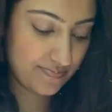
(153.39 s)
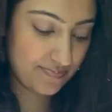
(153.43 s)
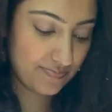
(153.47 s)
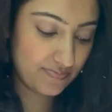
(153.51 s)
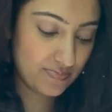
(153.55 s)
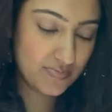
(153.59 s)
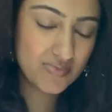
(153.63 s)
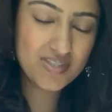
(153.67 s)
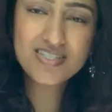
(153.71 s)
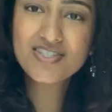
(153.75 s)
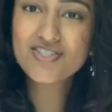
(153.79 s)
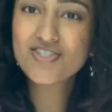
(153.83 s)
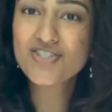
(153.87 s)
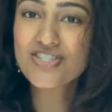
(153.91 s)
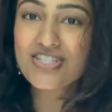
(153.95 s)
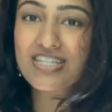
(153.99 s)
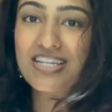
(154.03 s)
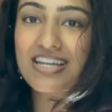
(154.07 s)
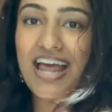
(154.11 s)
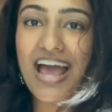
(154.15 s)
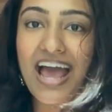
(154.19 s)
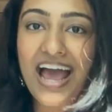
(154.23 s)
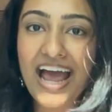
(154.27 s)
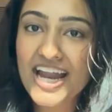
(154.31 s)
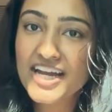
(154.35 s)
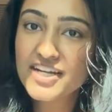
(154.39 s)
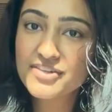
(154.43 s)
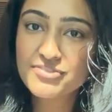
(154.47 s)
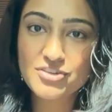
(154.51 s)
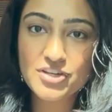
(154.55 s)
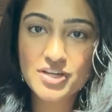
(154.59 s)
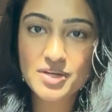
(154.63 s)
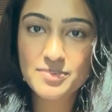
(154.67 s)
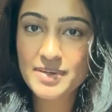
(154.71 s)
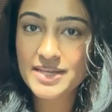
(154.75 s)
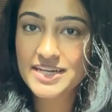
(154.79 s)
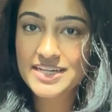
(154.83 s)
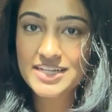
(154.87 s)
This is just an ad for
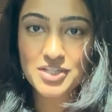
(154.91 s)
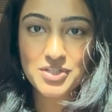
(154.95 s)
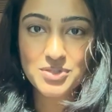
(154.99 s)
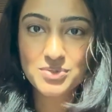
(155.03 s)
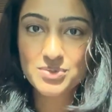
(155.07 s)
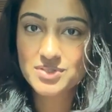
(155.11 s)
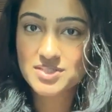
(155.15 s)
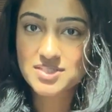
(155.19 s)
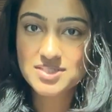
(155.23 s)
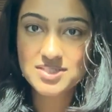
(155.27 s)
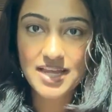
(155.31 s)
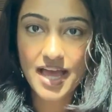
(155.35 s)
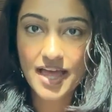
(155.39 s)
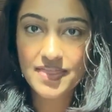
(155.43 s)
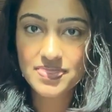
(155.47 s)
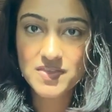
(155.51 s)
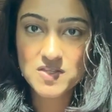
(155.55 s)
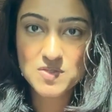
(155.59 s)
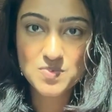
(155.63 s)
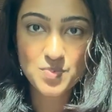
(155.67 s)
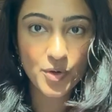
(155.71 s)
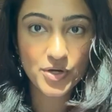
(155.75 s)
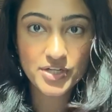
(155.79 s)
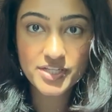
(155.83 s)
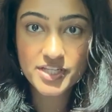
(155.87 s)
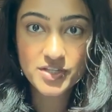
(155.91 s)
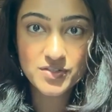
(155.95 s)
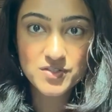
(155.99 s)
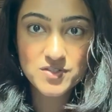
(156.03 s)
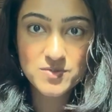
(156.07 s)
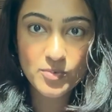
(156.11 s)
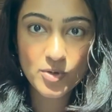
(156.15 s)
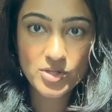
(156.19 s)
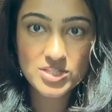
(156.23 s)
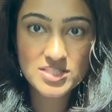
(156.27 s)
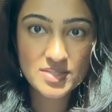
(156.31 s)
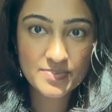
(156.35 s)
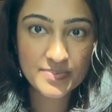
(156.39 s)
American Tourister at this point. Can you
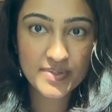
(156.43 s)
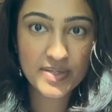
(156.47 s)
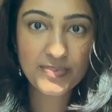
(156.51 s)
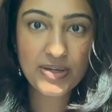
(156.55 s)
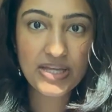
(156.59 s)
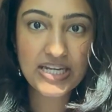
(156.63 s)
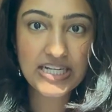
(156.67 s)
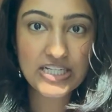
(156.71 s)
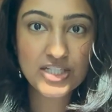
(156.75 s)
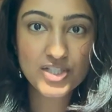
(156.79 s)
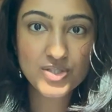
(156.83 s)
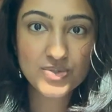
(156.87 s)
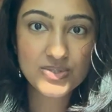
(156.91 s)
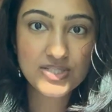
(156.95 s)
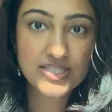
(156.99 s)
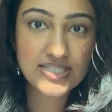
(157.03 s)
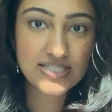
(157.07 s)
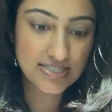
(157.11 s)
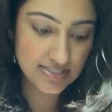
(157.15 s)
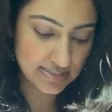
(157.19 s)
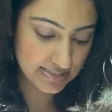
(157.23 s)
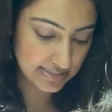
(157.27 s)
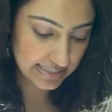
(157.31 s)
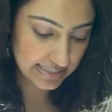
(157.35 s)
sponsor me, American Tourister?